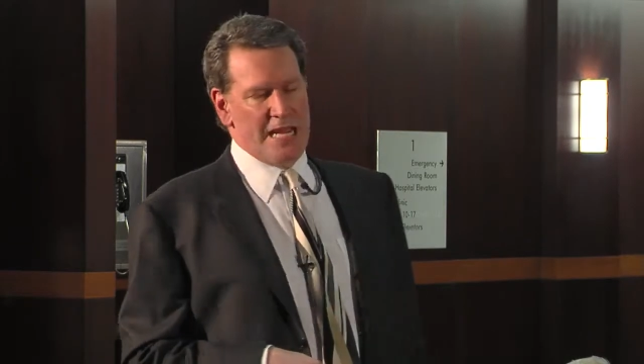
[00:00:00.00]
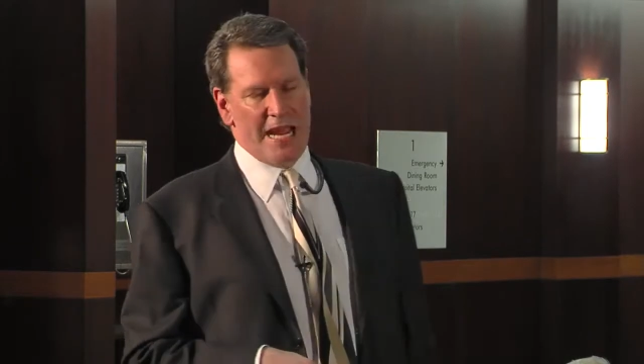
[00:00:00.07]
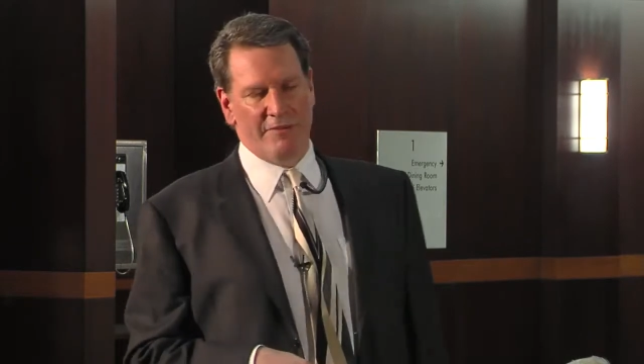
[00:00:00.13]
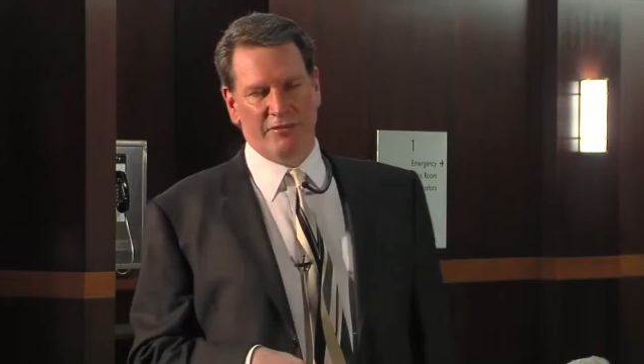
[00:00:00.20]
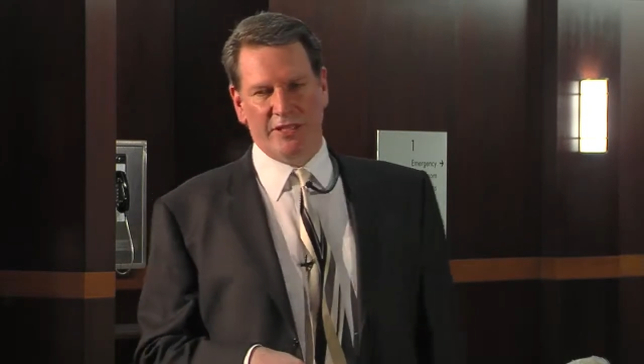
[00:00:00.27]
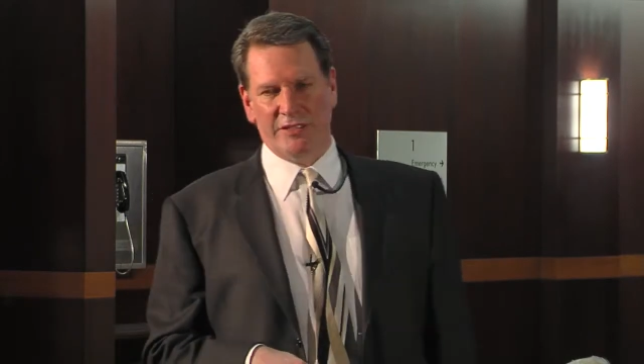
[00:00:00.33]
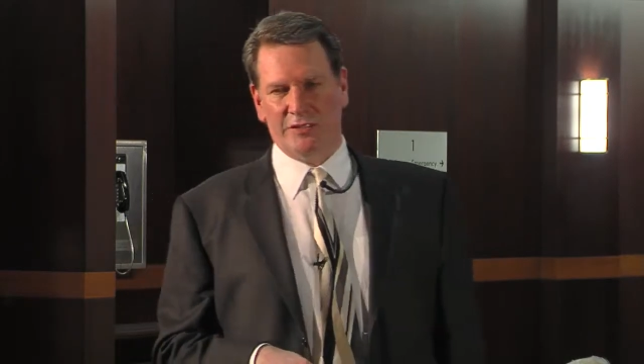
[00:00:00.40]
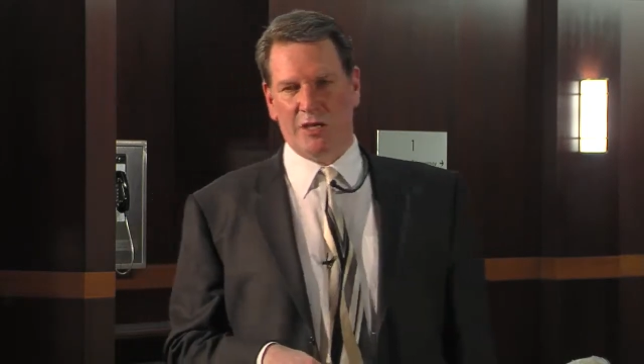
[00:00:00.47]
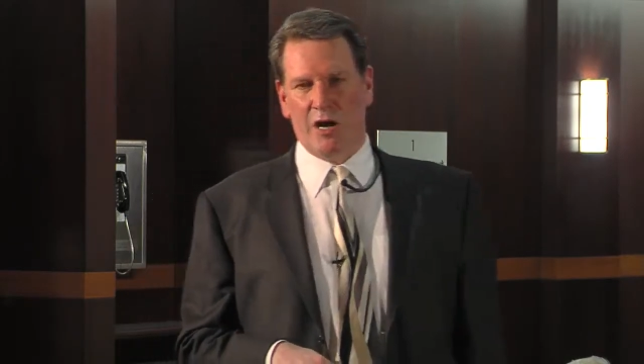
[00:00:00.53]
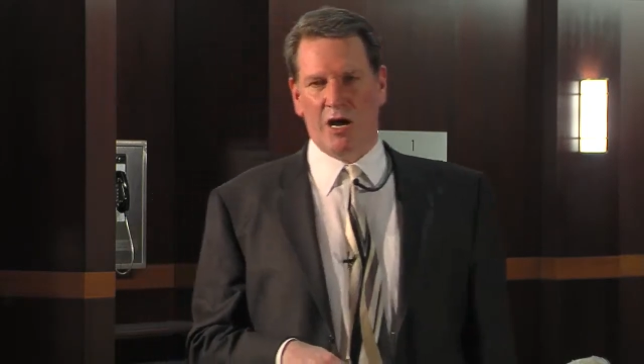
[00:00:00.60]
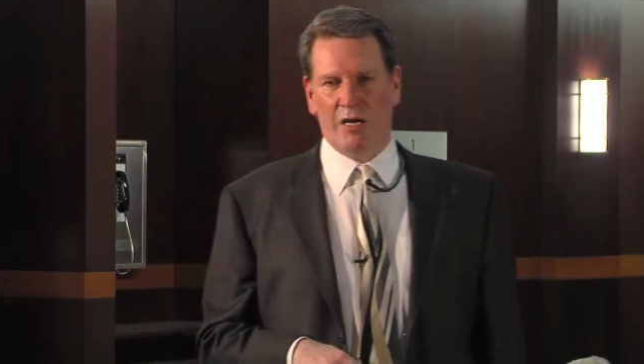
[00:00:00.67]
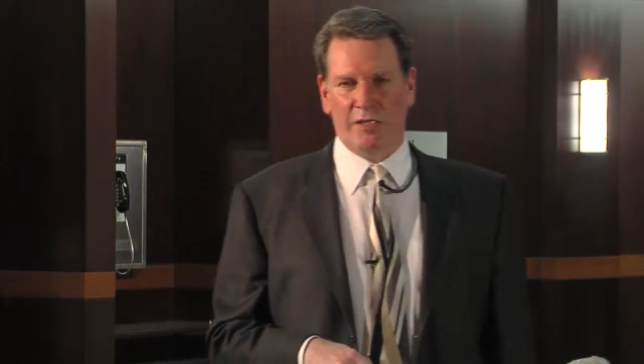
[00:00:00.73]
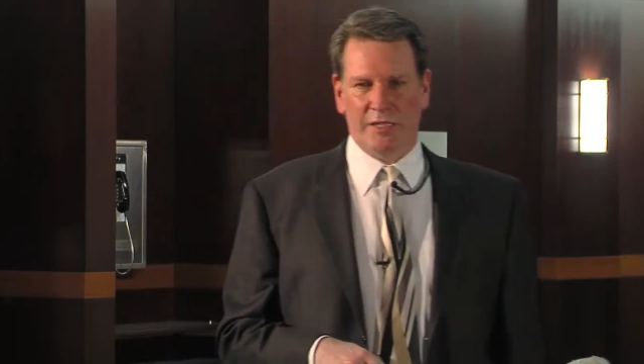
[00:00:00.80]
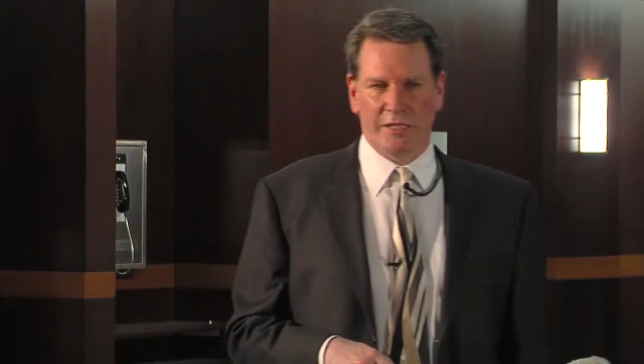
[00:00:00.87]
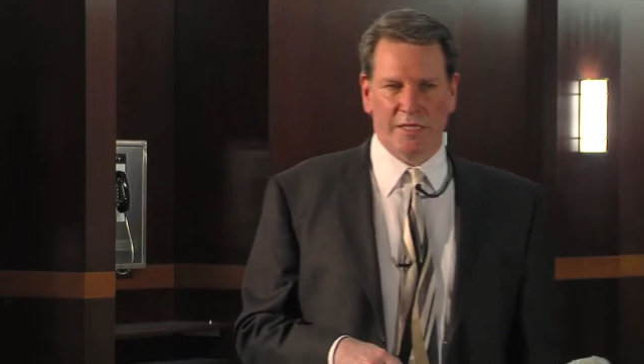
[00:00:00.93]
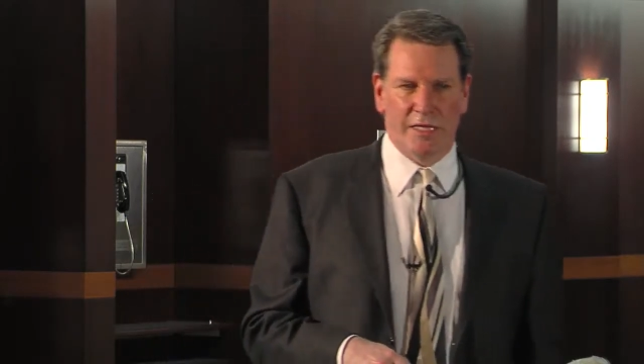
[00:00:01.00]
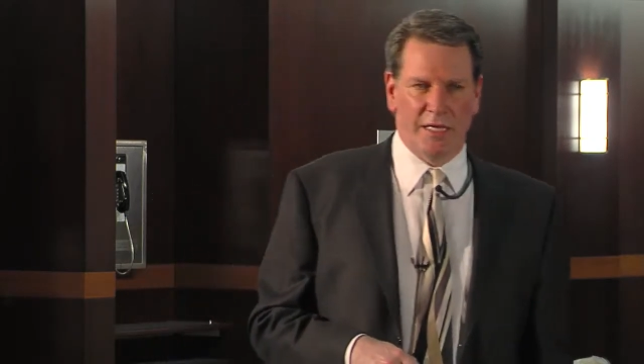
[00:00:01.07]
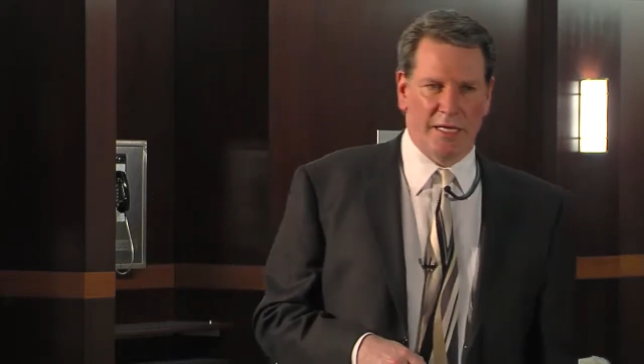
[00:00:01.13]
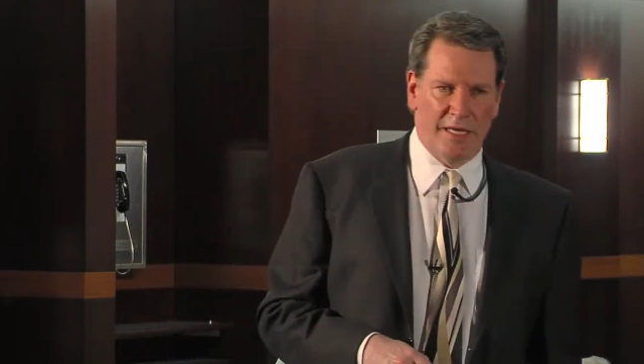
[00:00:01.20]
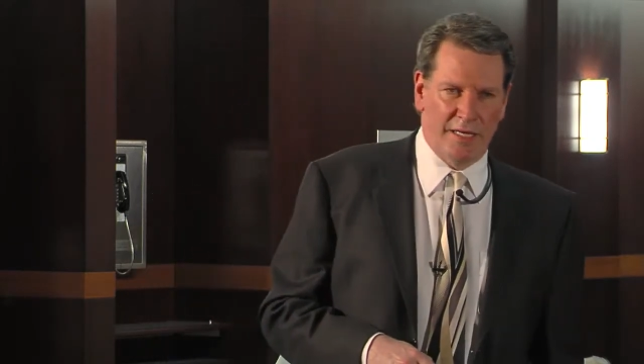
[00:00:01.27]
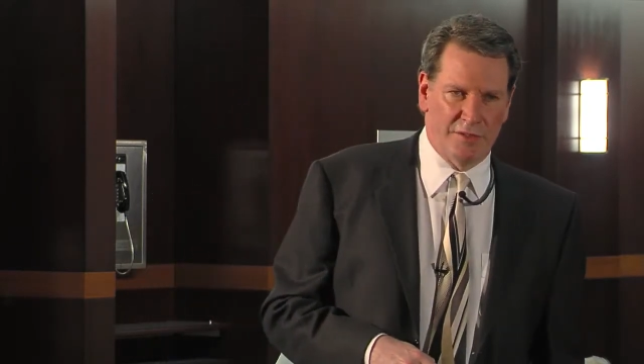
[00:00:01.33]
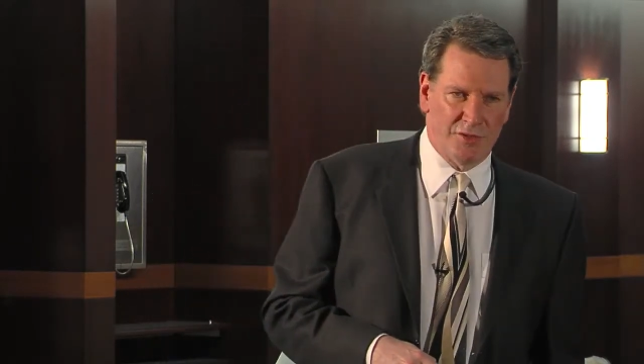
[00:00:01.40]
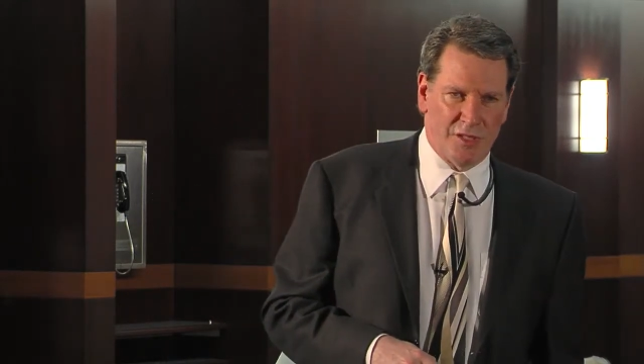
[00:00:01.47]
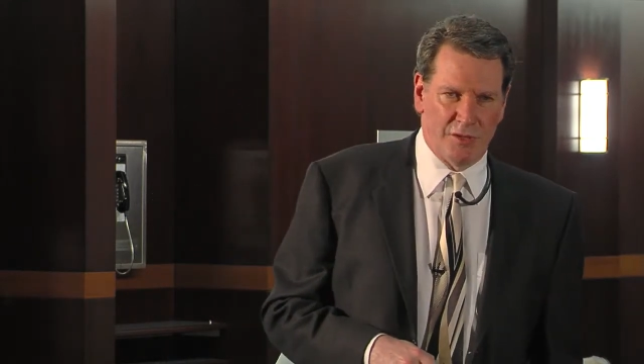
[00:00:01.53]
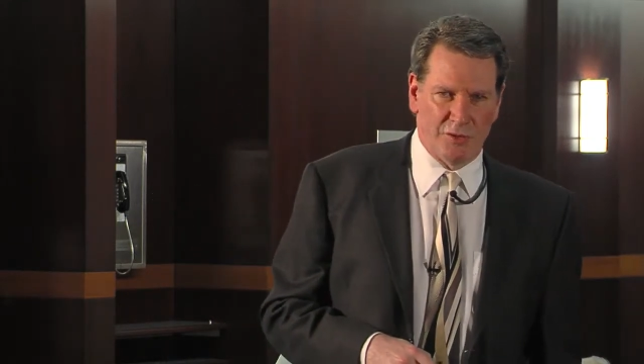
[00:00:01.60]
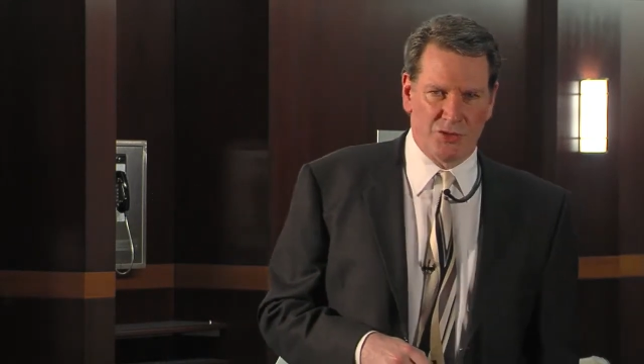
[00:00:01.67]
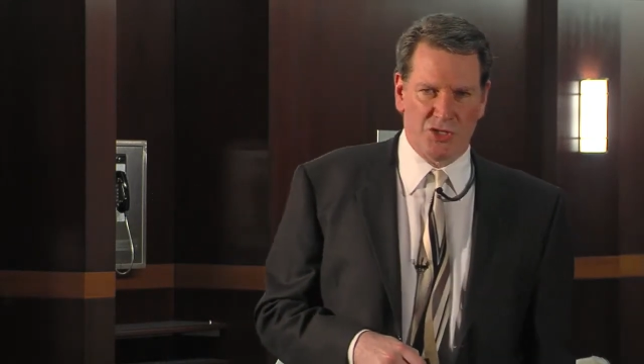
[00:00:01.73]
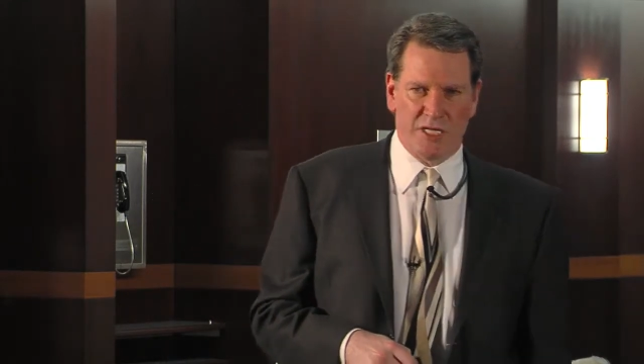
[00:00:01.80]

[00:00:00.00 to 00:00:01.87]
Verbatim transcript: half of the talk is a little